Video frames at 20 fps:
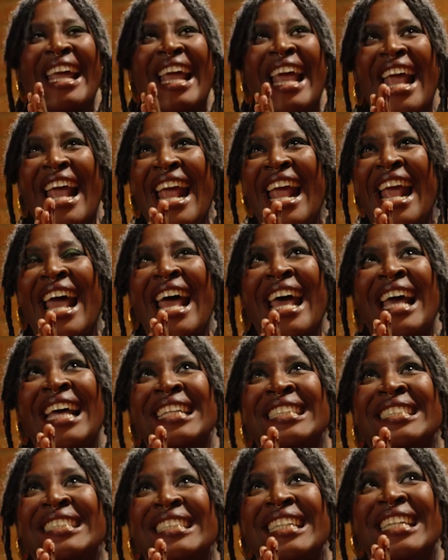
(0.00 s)

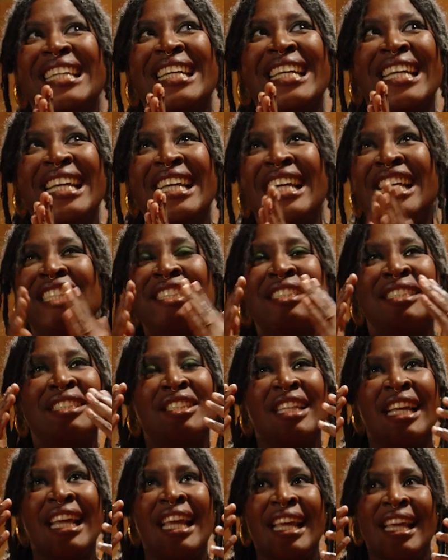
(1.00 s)
And
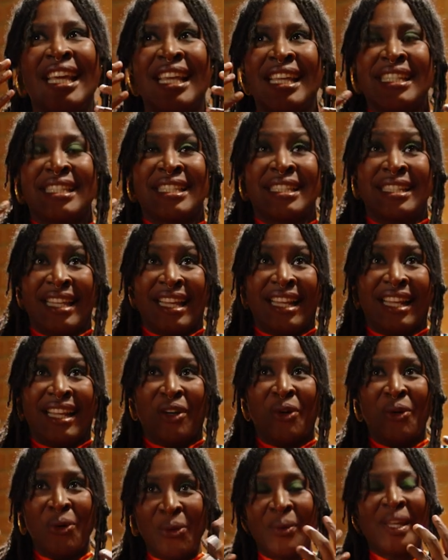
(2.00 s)

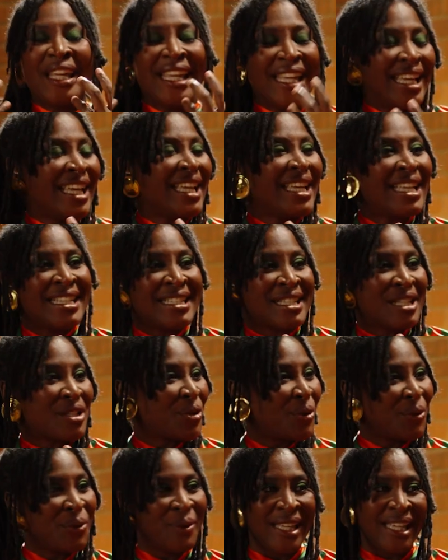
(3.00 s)
who he is
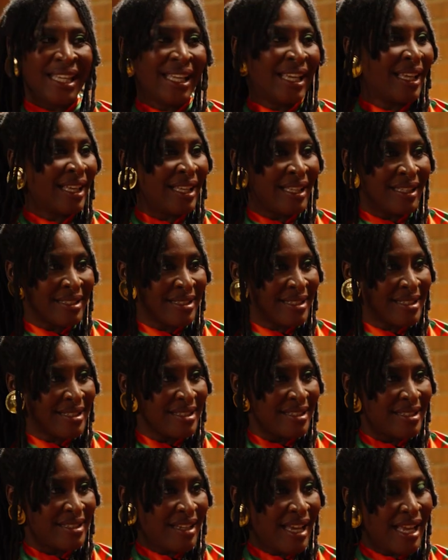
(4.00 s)
who he is.
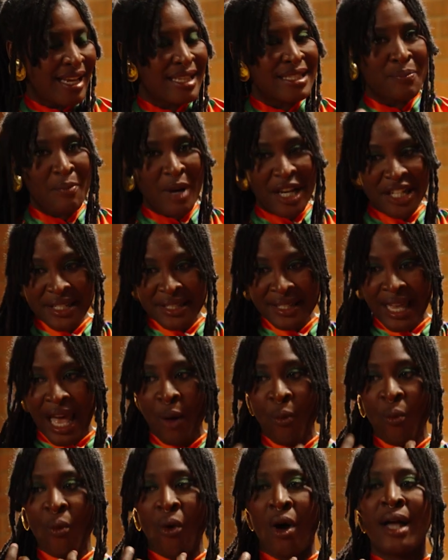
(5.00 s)
And as much as I
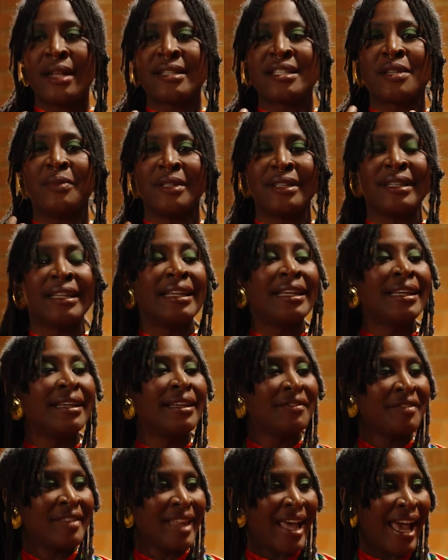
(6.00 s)
want to
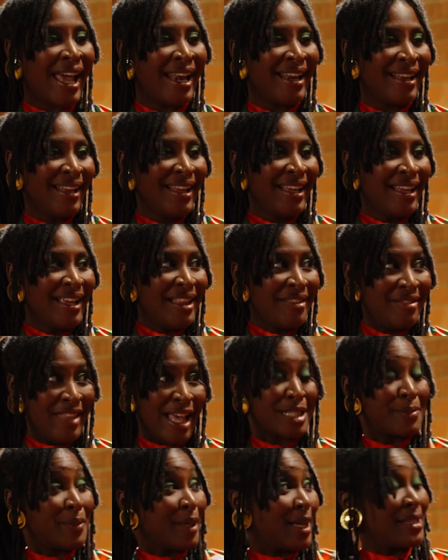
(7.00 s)
believe that
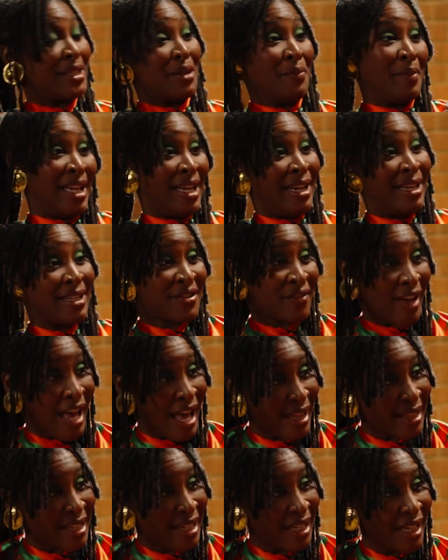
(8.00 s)
that's because of me and his
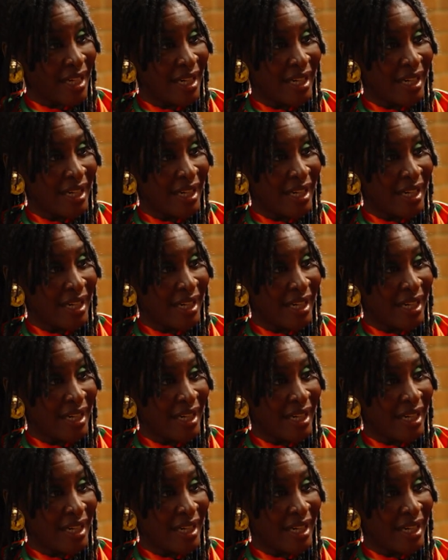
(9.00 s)
father,